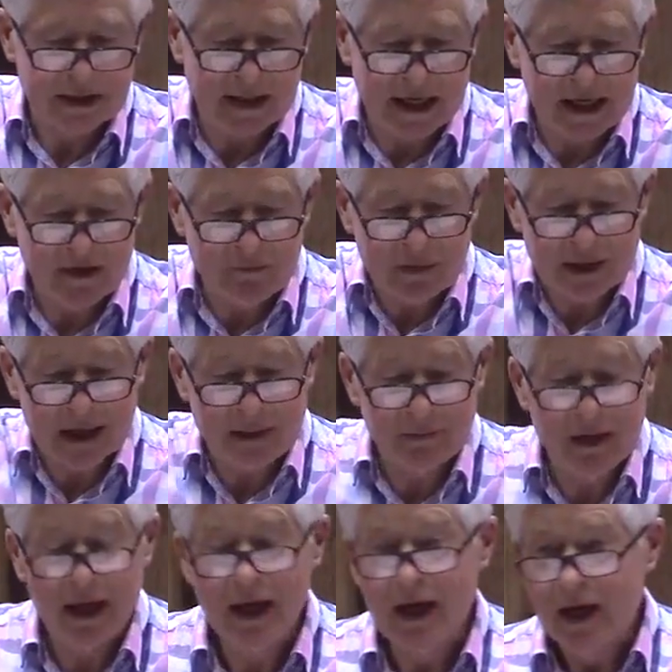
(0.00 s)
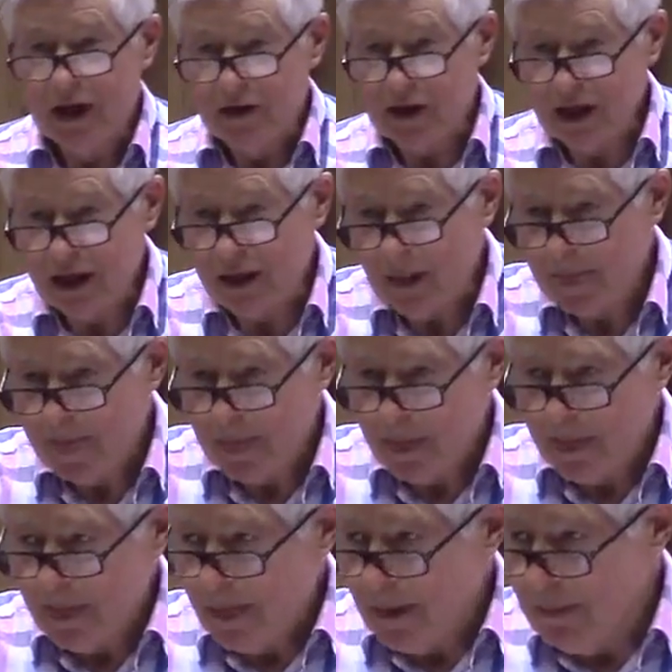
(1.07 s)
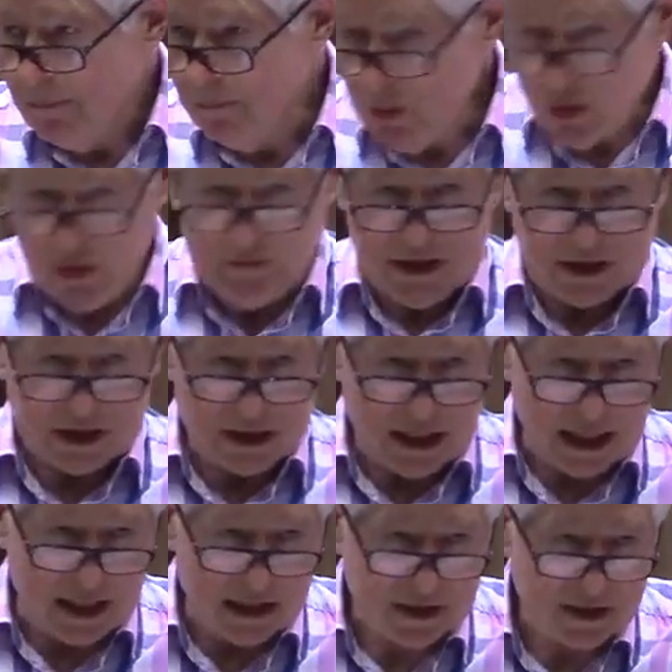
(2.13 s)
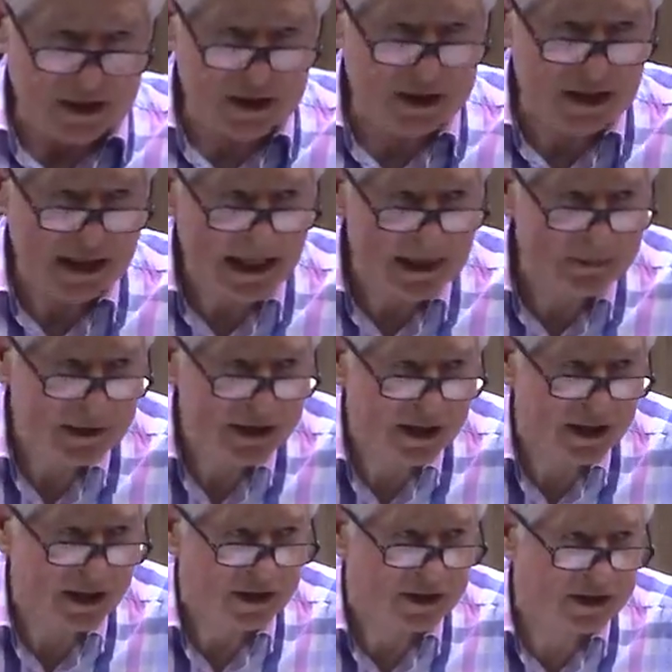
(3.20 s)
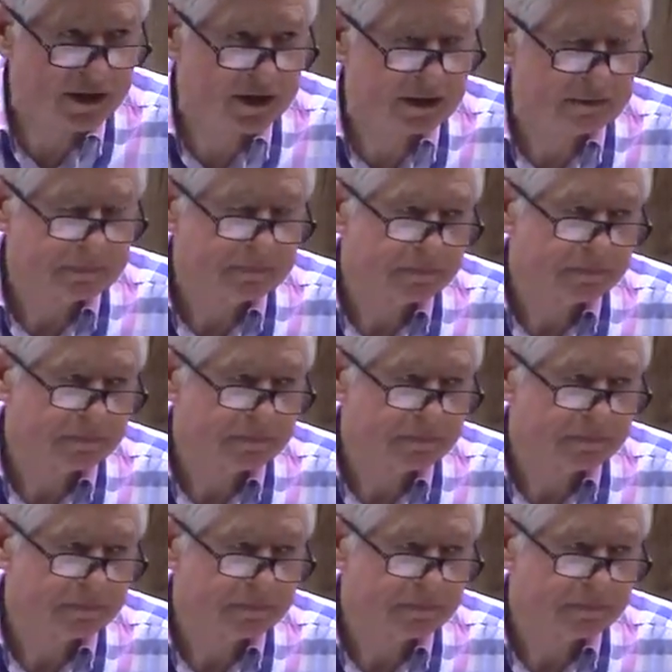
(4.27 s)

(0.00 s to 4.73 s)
They have become the movie stars, the celebrities